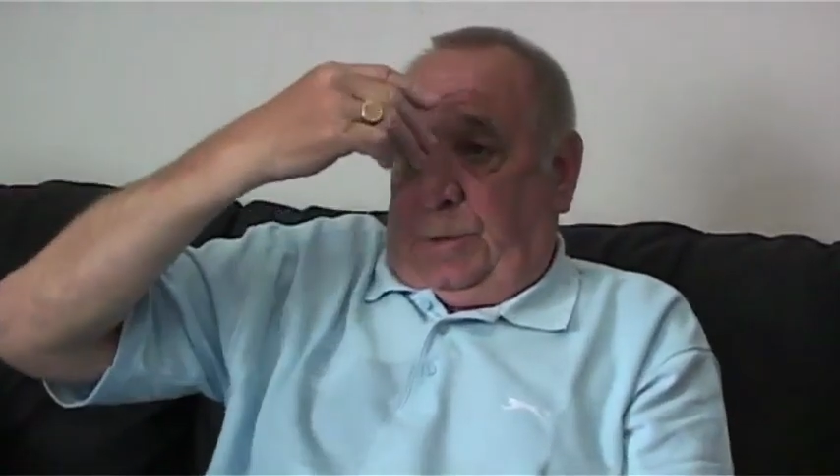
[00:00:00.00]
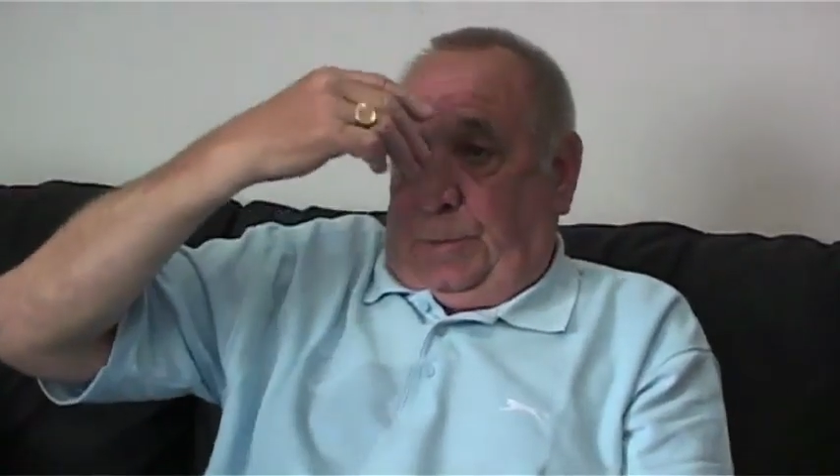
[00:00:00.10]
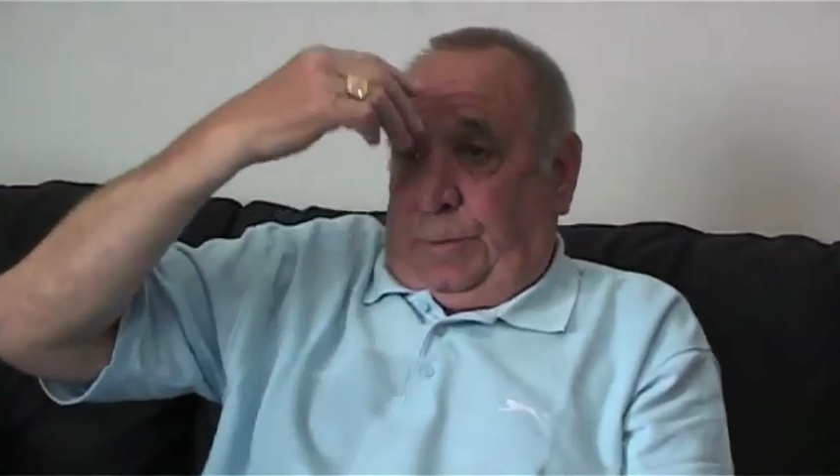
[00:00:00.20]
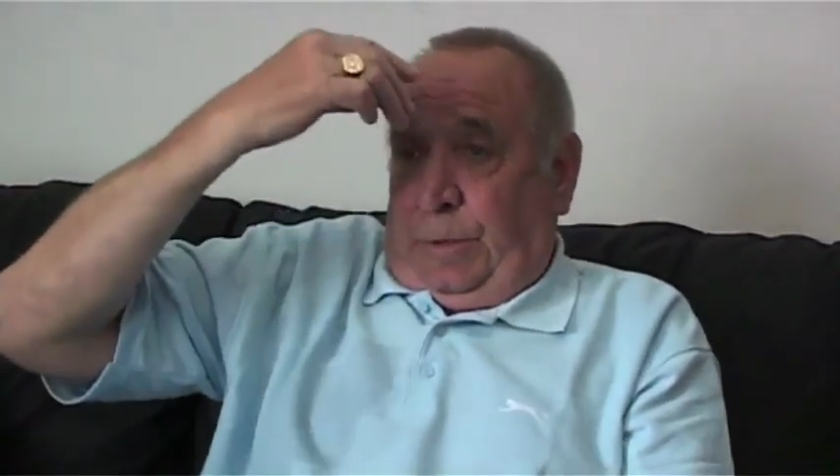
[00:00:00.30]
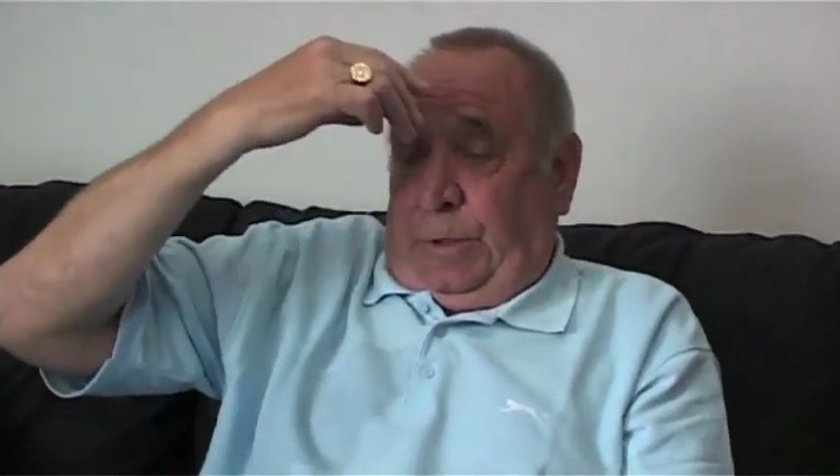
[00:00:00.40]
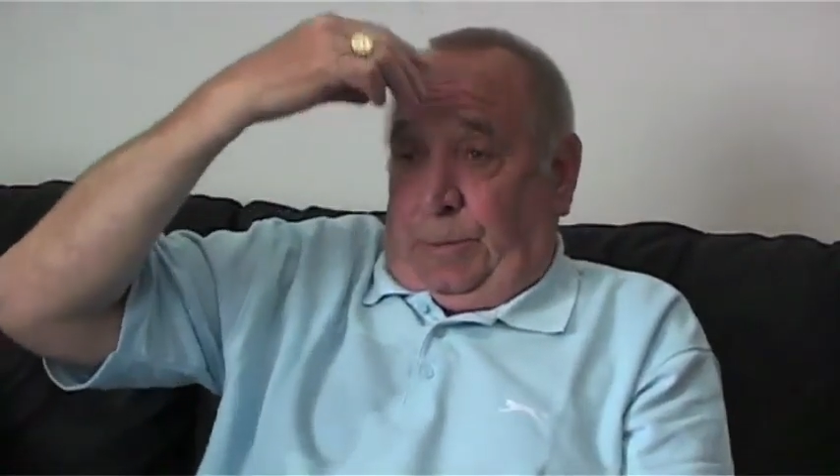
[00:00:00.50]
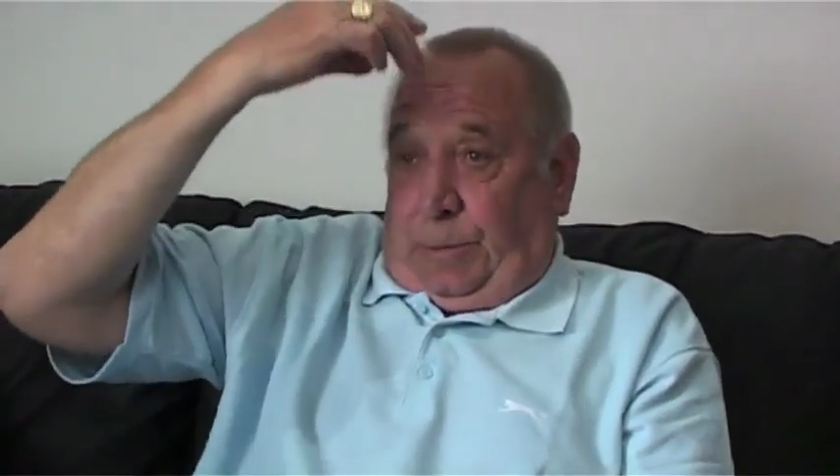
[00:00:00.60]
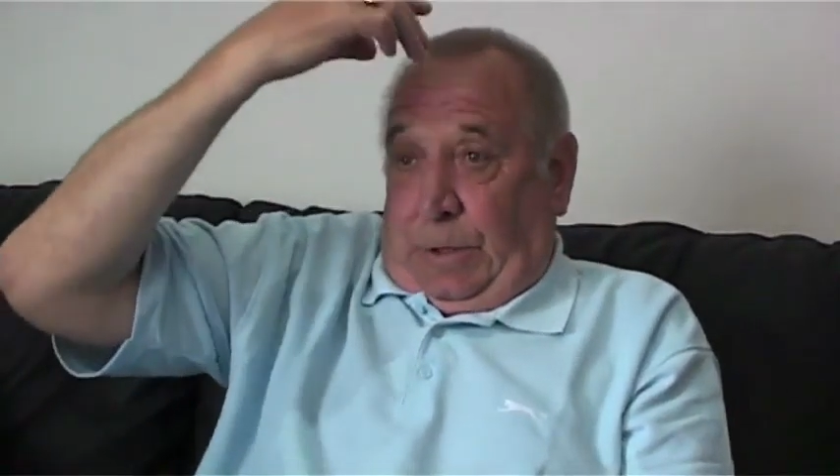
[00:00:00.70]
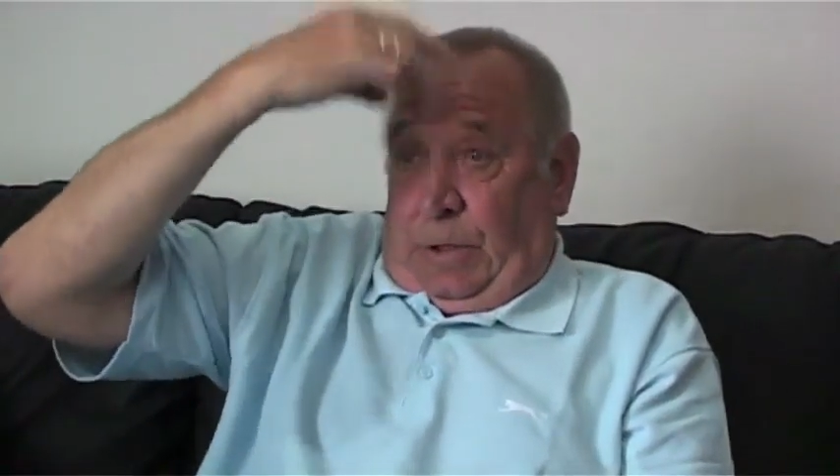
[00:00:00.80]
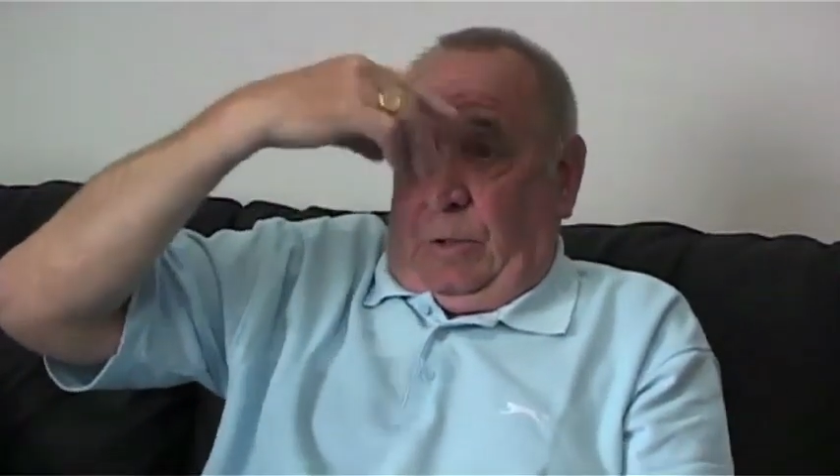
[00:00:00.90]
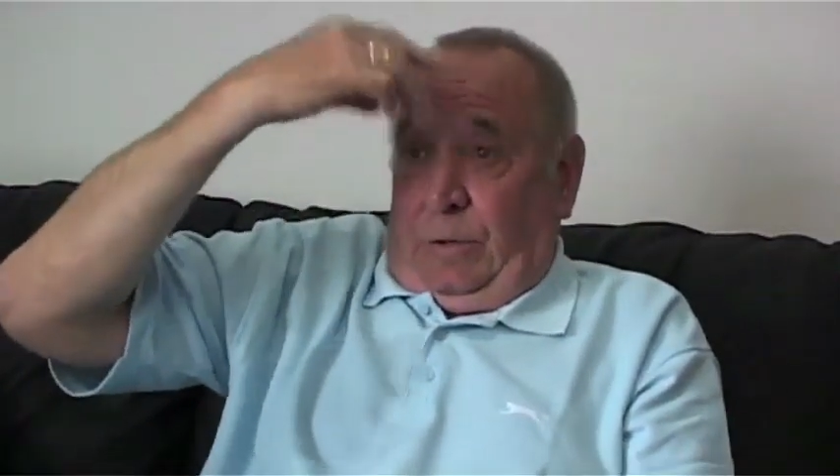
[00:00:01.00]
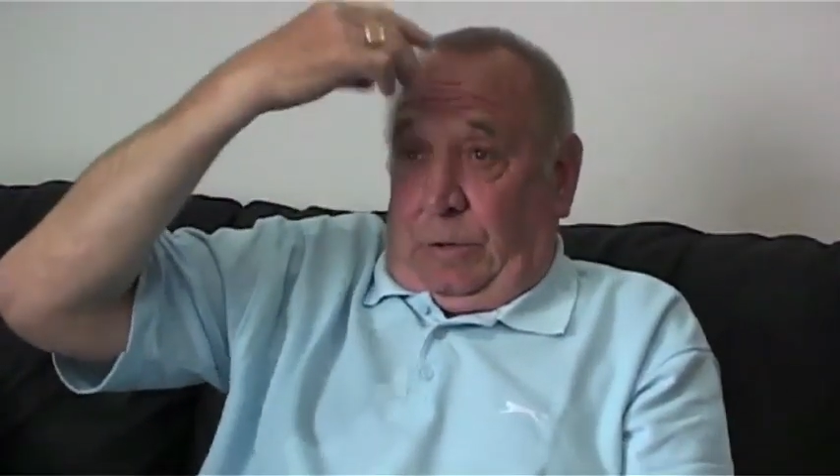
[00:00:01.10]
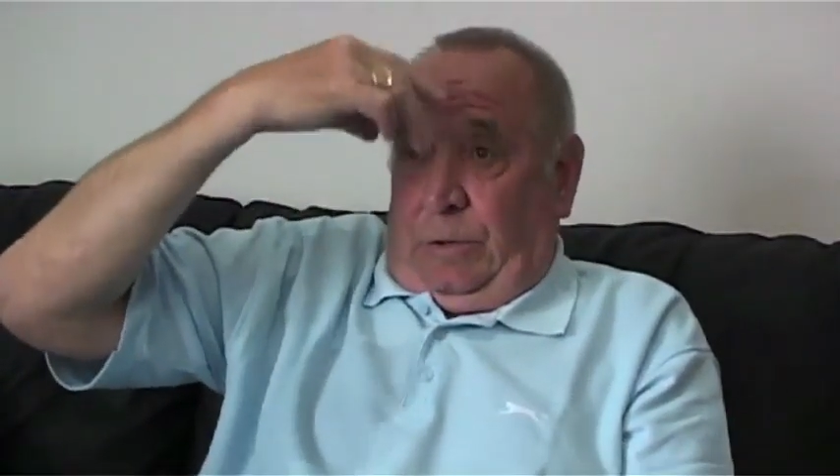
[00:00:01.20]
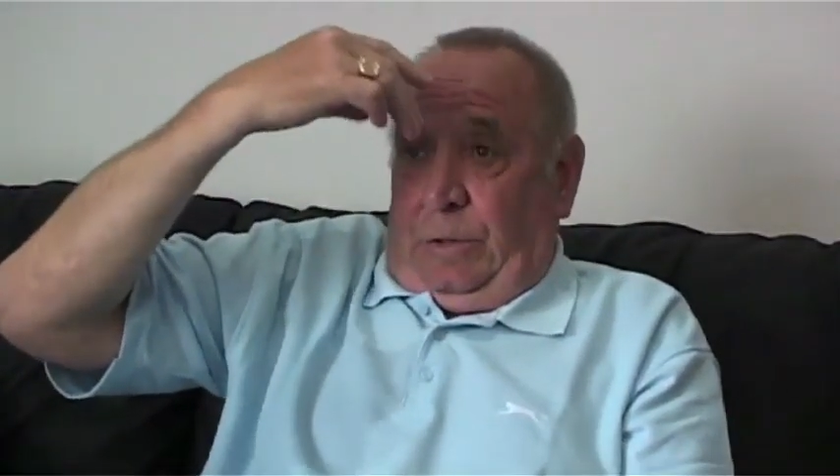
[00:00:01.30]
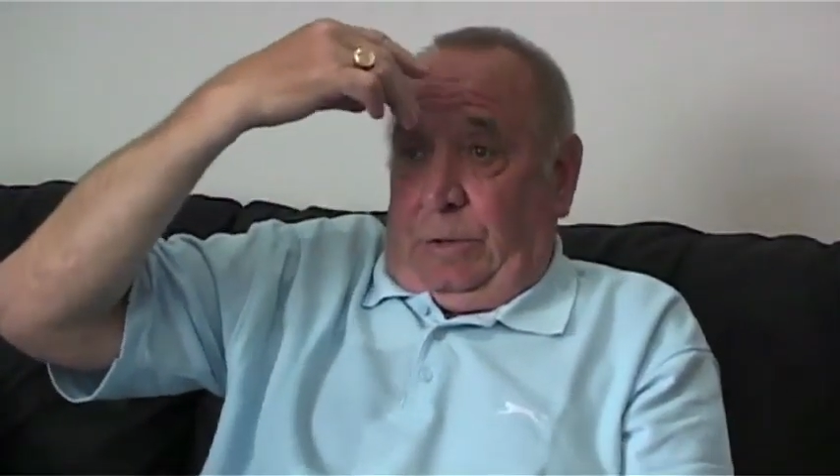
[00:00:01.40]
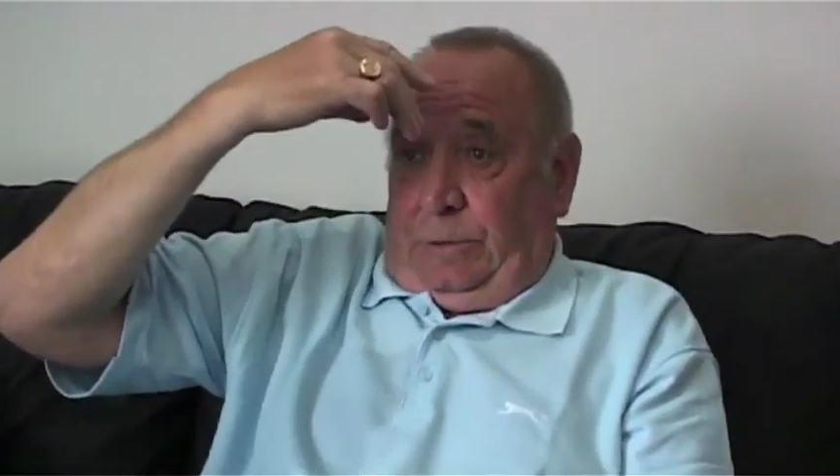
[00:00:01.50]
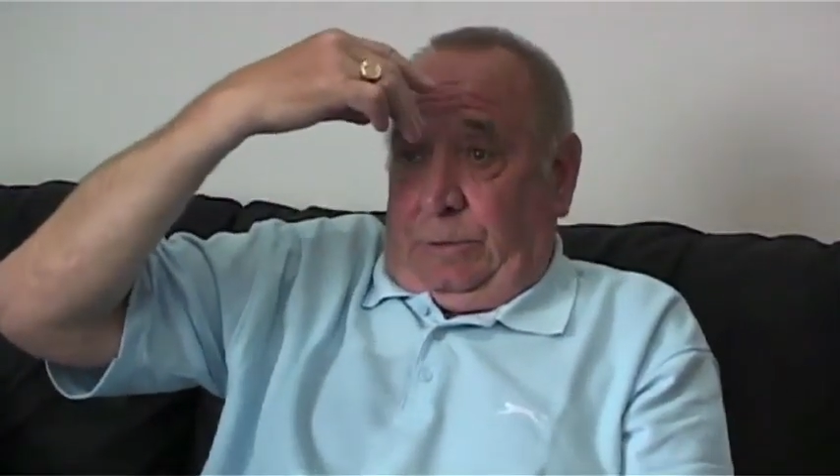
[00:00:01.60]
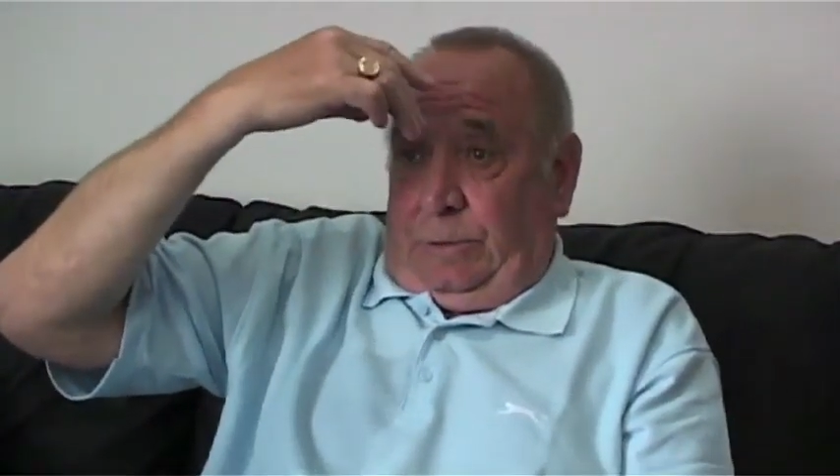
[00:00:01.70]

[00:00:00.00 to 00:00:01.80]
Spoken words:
a little thing on